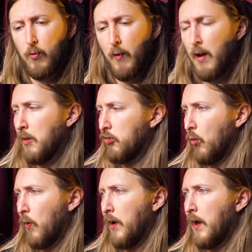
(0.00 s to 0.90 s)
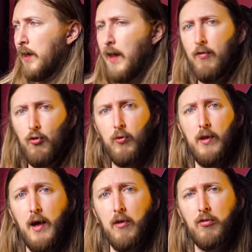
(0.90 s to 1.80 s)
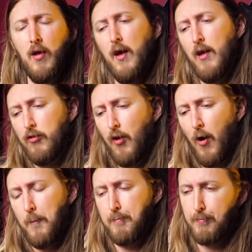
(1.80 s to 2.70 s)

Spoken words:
when I'm not touring, I can't do this. So